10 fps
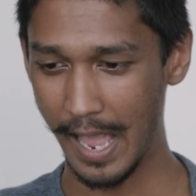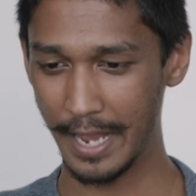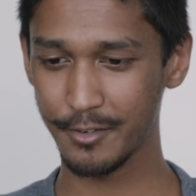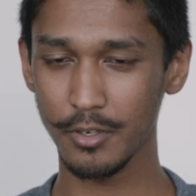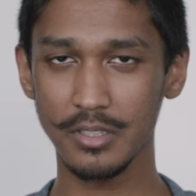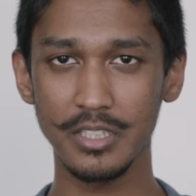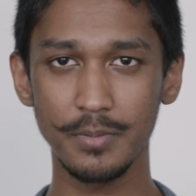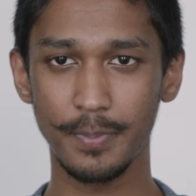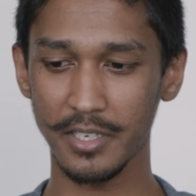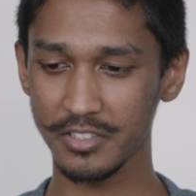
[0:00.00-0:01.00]
I took this
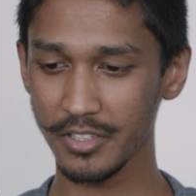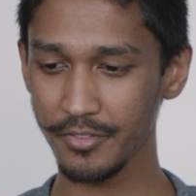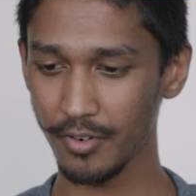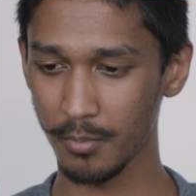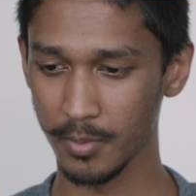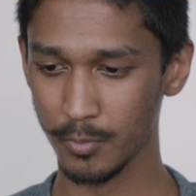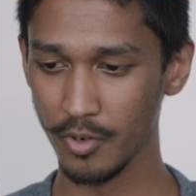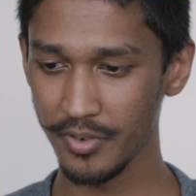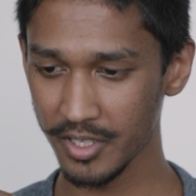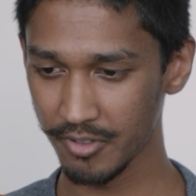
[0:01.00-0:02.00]
picture from a
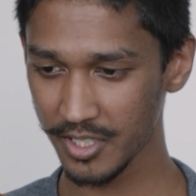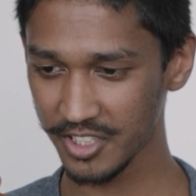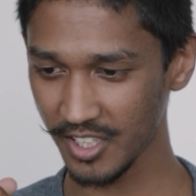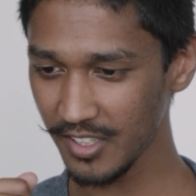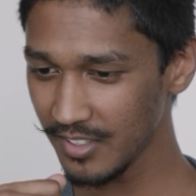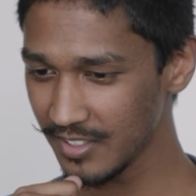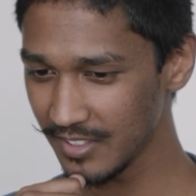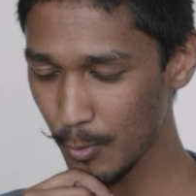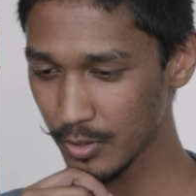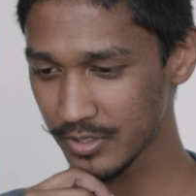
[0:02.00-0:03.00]
moving rickshaw.
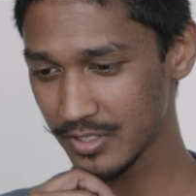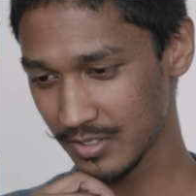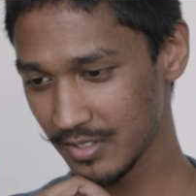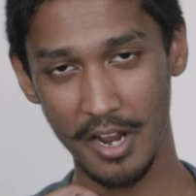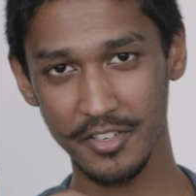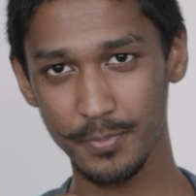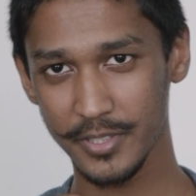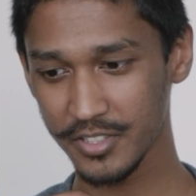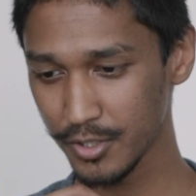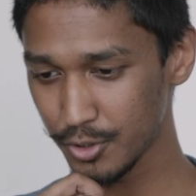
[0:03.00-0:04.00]
I was
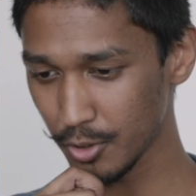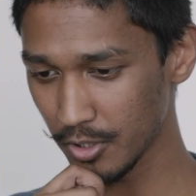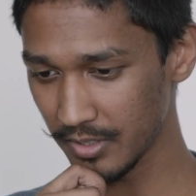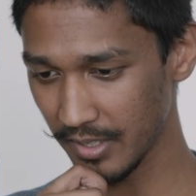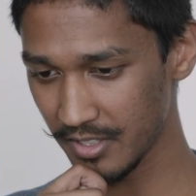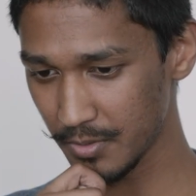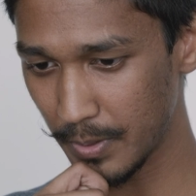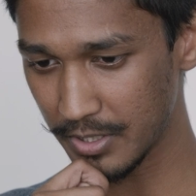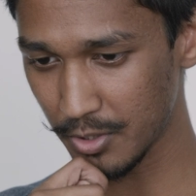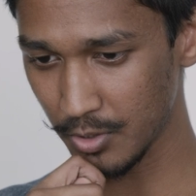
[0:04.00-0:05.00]
100% sure that
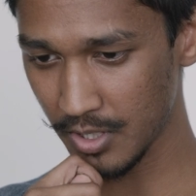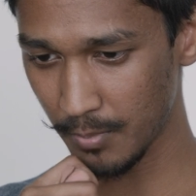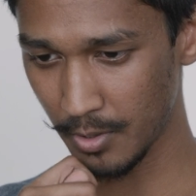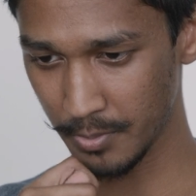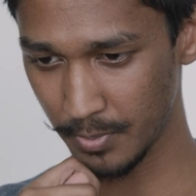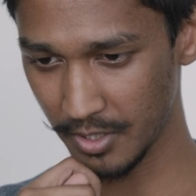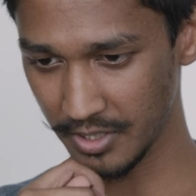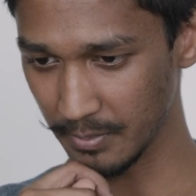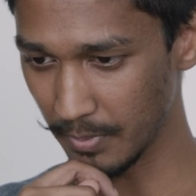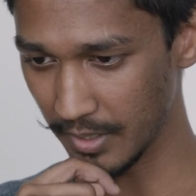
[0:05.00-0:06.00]
picture will come out
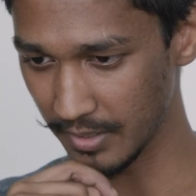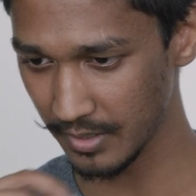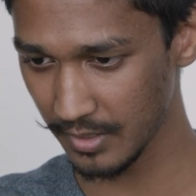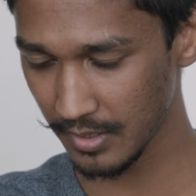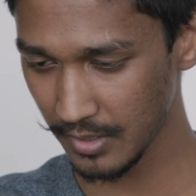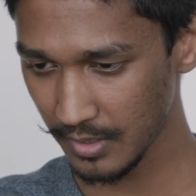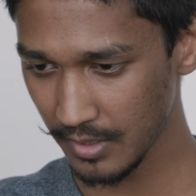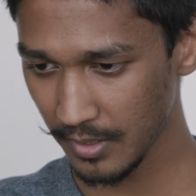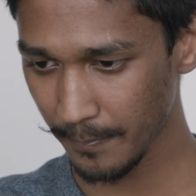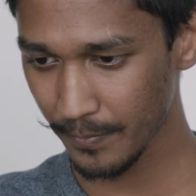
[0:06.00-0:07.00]
blurry, but
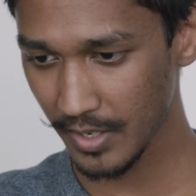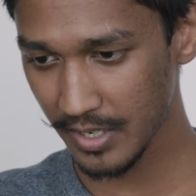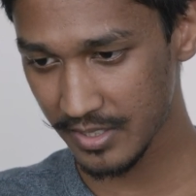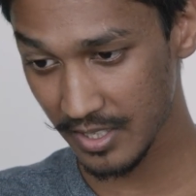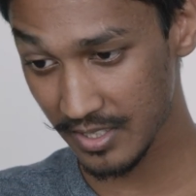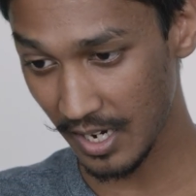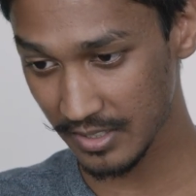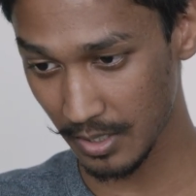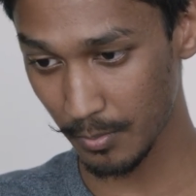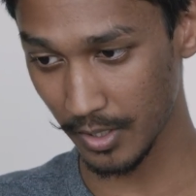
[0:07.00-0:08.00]
it did
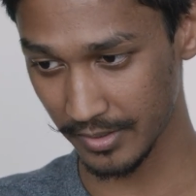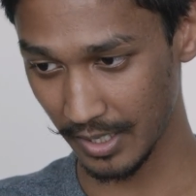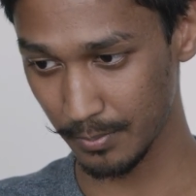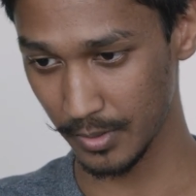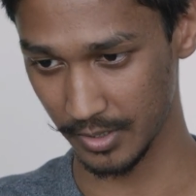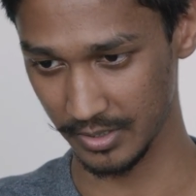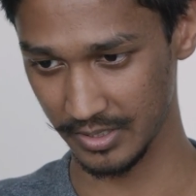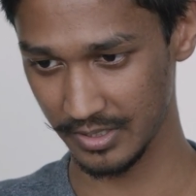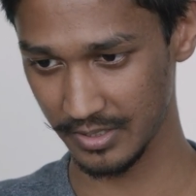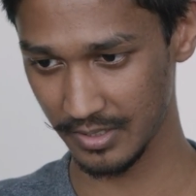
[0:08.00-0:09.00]
not come out that
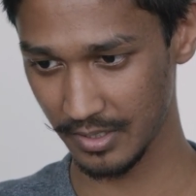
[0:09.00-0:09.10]
blurry.